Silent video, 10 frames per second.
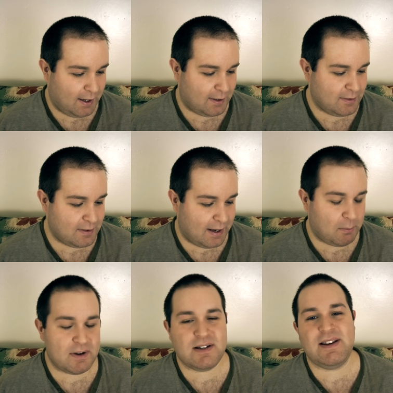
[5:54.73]
And I
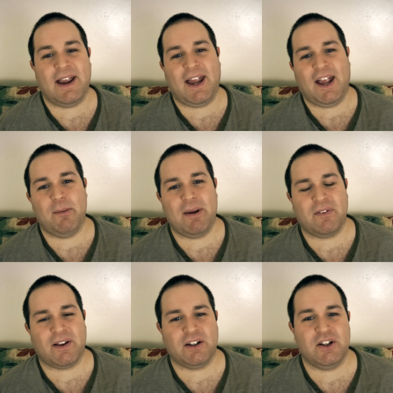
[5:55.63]
want to say a big
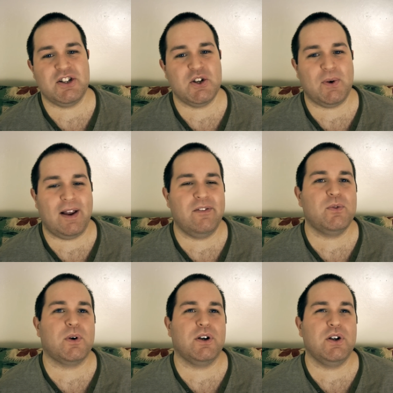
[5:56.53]
thank you to
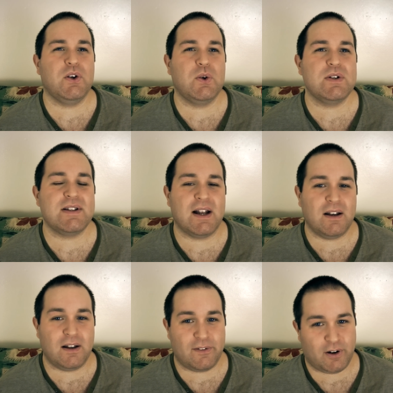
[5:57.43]
everyone who
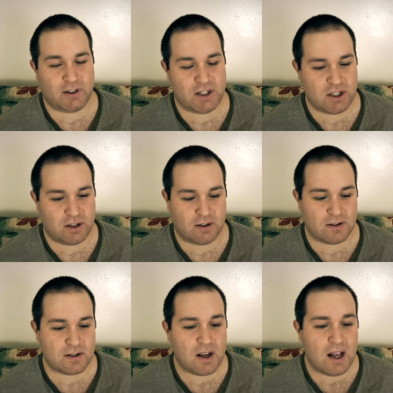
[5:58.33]
sent in their
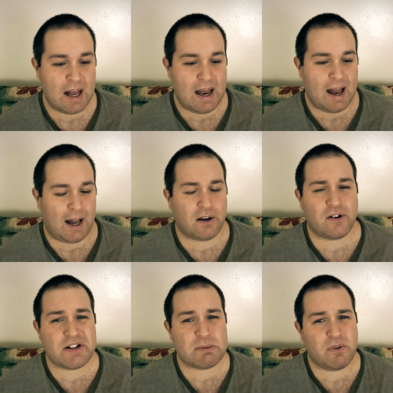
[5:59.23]
auditions. I
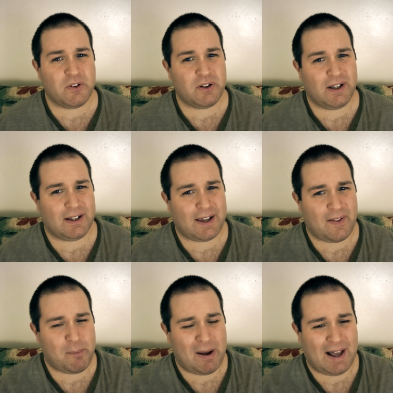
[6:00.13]
know some of you didn't
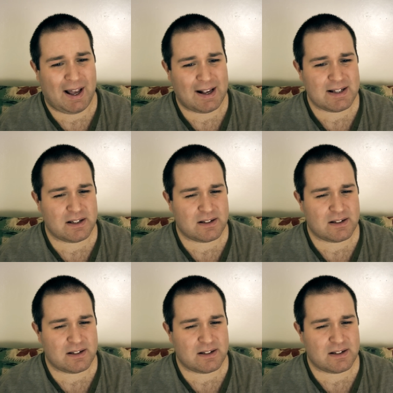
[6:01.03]
get the parts,